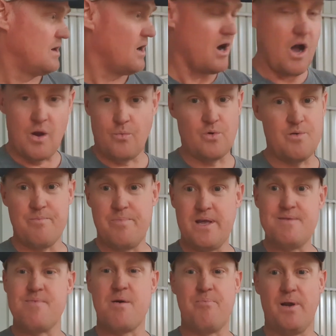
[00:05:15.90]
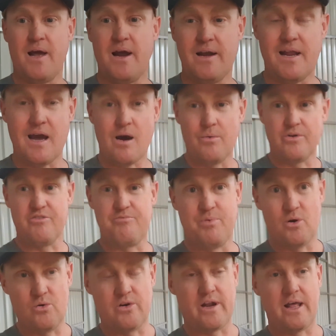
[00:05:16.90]
it wouldn't be in my plane now. I would have
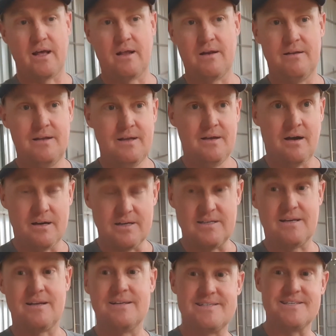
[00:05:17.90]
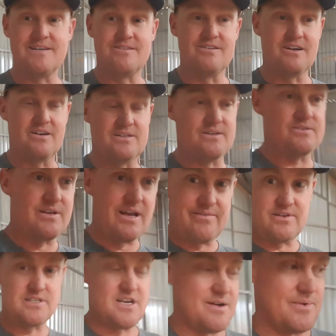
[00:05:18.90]
pulled it out. I did consider it because I was
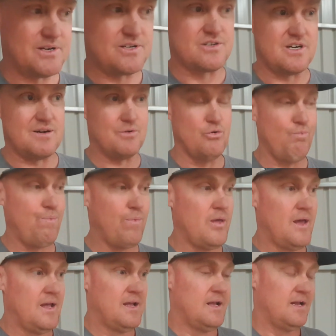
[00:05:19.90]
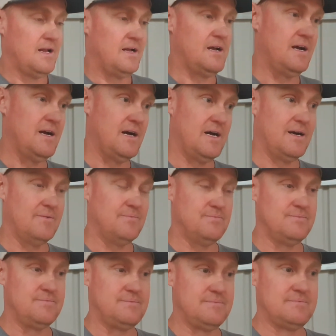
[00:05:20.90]
having so much trouble,
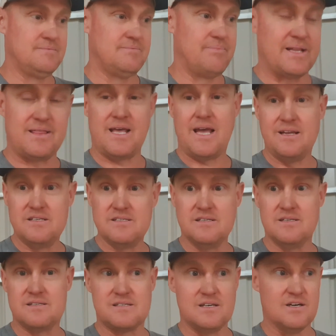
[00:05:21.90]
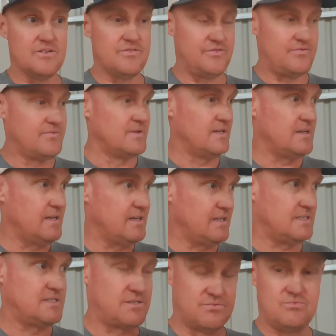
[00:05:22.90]
but the engine itself
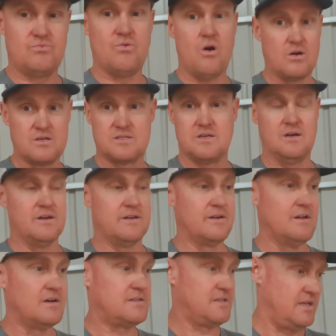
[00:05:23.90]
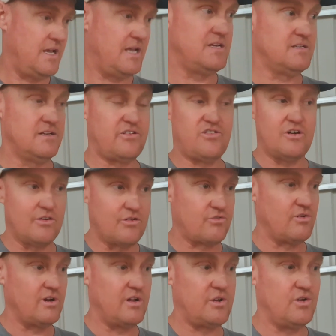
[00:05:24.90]
is rock solid. Like, the engine itself's
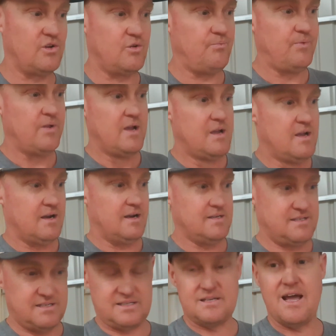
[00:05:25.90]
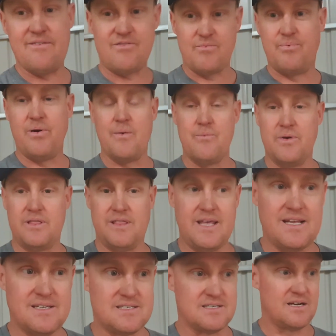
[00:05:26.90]
really good. I just have a problem with the
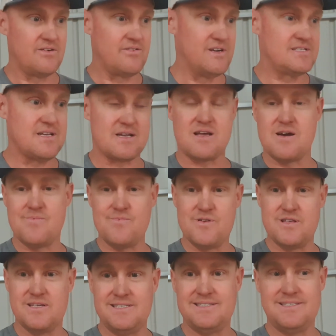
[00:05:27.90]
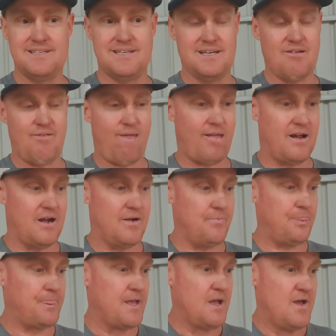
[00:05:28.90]
ancillaries that come with it,
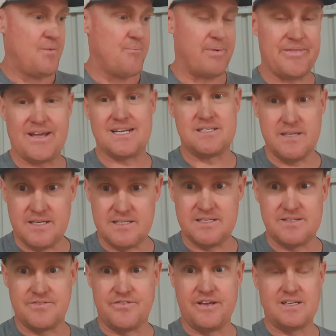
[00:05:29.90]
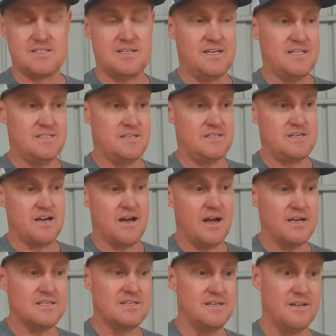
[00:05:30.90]
but that's easy to fix and easy to
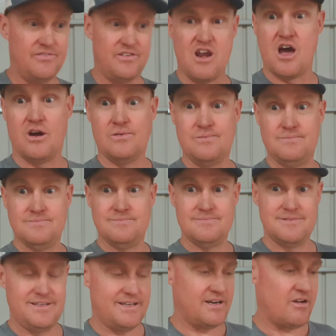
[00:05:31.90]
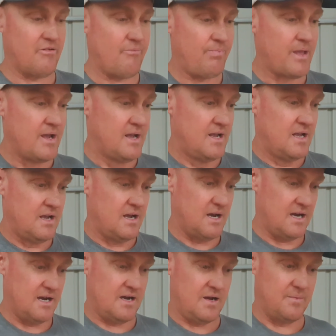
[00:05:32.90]
change if you know.
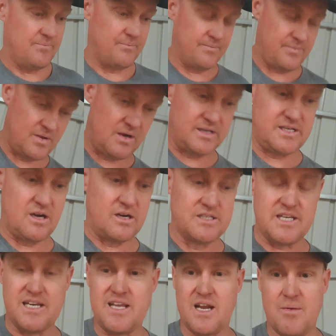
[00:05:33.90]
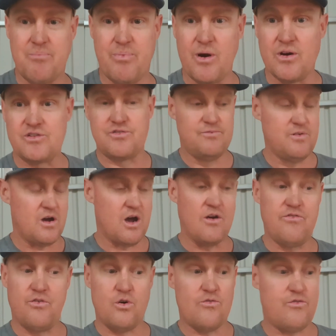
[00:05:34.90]
I did get a Bosch
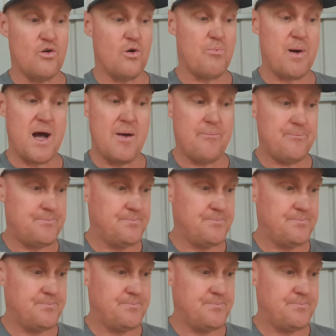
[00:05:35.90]
044 pump,